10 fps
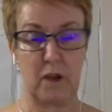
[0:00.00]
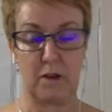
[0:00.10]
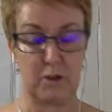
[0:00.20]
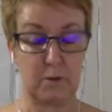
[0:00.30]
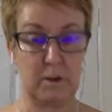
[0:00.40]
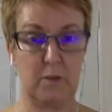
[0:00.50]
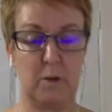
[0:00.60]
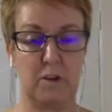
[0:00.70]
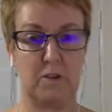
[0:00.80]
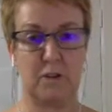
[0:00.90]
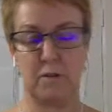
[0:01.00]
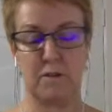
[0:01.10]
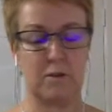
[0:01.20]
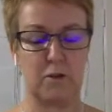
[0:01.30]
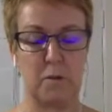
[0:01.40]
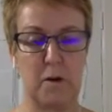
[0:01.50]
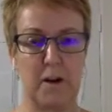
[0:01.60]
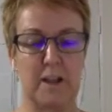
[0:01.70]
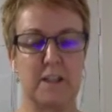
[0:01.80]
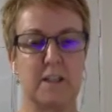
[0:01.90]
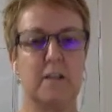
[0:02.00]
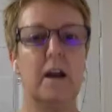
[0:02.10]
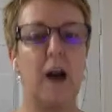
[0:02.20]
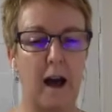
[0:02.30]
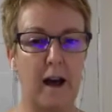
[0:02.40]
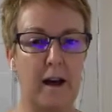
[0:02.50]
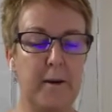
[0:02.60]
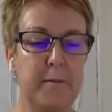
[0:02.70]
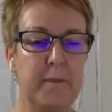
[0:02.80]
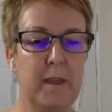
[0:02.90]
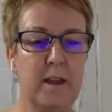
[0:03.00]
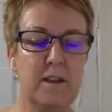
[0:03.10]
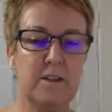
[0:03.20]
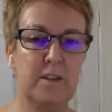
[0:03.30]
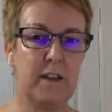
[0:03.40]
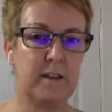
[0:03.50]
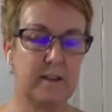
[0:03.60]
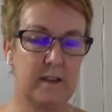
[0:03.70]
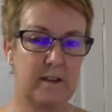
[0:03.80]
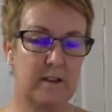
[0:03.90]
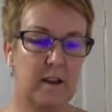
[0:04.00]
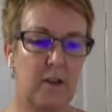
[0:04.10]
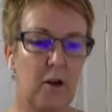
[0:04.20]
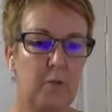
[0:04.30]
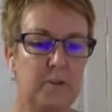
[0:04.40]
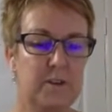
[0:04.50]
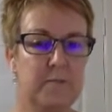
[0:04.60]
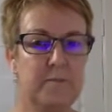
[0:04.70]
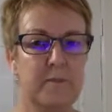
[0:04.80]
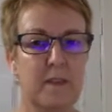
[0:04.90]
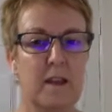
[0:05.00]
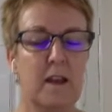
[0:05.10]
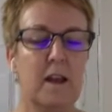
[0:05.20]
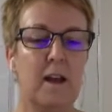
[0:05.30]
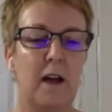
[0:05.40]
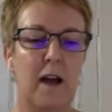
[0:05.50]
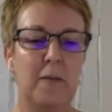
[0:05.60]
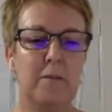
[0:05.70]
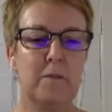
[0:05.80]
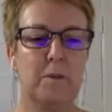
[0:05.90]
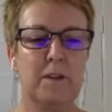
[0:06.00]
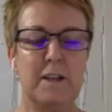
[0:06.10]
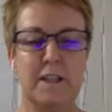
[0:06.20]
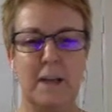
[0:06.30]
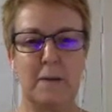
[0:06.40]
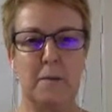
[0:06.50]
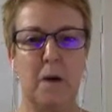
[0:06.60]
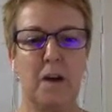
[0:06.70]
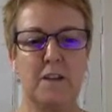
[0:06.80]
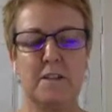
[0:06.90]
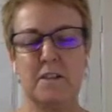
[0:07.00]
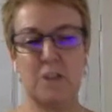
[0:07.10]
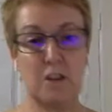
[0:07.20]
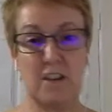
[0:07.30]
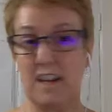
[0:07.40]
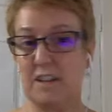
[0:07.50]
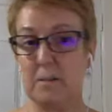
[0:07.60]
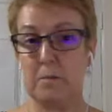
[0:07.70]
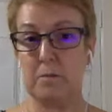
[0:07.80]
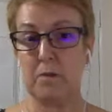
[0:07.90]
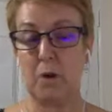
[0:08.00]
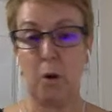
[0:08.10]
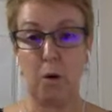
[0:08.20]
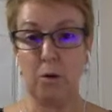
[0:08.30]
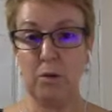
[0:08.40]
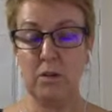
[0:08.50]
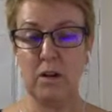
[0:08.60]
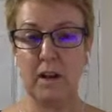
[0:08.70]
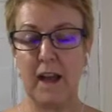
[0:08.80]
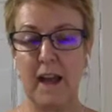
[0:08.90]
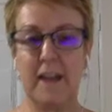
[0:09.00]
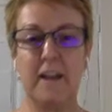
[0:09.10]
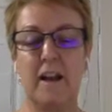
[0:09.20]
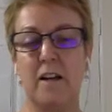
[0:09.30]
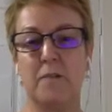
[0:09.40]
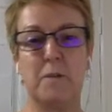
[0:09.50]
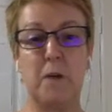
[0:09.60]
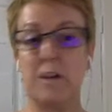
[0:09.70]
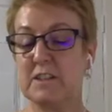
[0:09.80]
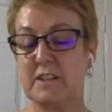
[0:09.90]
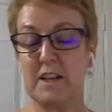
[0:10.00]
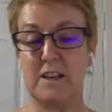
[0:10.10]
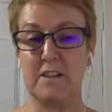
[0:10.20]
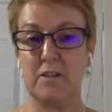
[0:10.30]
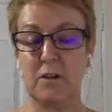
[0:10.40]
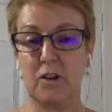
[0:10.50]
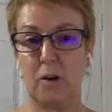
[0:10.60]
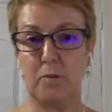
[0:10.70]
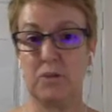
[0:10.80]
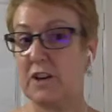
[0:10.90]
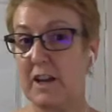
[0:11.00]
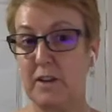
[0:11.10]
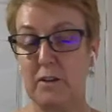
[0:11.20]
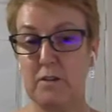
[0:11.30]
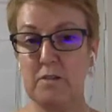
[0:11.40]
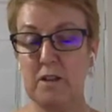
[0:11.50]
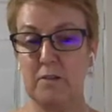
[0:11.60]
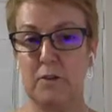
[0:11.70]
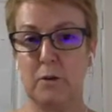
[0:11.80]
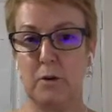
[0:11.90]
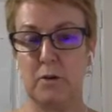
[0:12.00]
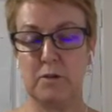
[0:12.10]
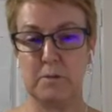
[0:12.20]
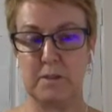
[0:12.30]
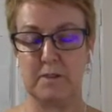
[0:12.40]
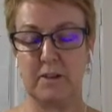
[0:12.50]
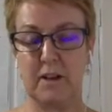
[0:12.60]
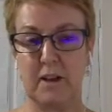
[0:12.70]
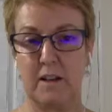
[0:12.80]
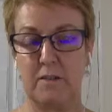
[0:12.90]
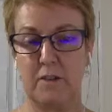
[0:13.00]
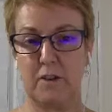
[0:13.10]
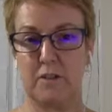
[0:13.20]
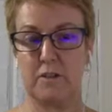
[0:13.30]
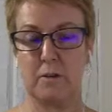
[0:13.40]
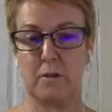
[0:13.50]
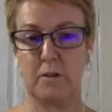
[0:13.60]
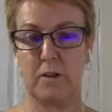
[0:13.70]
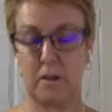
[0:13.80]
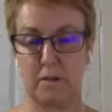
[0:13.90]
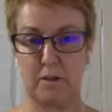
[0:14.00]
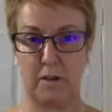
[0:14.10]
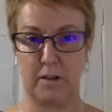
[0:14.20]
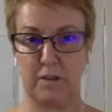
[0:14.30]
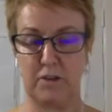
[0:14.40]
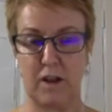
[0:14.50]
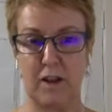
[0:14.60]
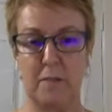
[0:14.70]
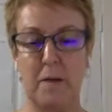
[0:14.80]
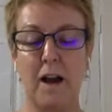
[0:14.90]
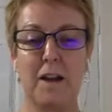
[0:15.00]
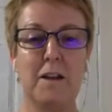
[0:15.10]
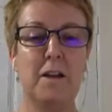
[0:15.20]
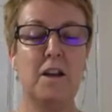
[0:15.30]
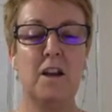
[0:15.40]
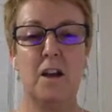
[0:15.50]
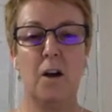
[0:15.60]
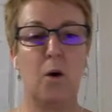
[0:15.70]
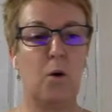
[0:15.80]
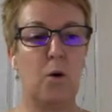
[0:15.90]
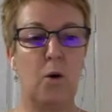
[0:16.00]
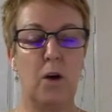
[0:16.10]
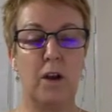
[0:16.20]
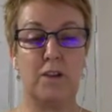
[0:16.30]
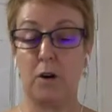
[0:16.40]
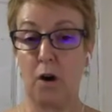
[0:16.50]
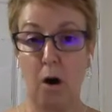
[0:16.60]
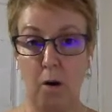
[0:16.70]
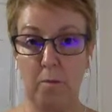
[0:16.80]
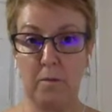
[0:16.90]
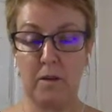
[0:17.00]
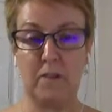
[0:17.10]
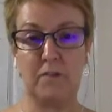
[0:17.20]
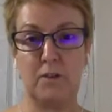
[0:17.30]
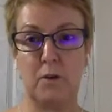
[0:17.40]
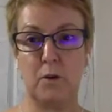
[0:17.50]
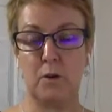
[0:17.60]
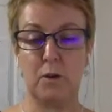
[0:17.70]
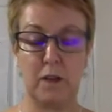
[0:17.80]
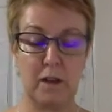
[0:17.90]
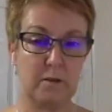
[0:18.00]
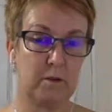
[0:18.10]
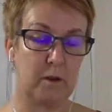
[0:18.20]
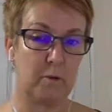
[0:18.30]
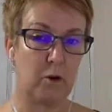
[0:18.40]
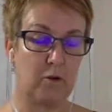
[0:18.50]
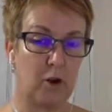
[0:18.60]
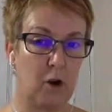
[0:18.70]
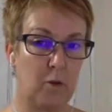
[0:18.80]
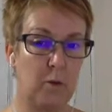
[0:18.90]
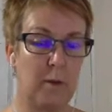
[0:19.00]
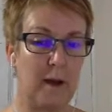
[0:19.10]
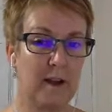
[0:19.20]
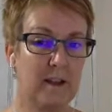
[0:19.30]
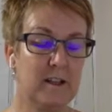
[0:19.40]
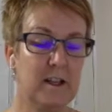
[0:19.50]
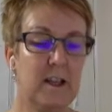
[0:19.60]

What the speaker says: doing, what your services or your products are. So that is another option. One thing to keep in mind is you don't need them all. Okay, you might just need the .com.au if you're specifically focused on the Australian market, or .com if you're looking at more of a global market.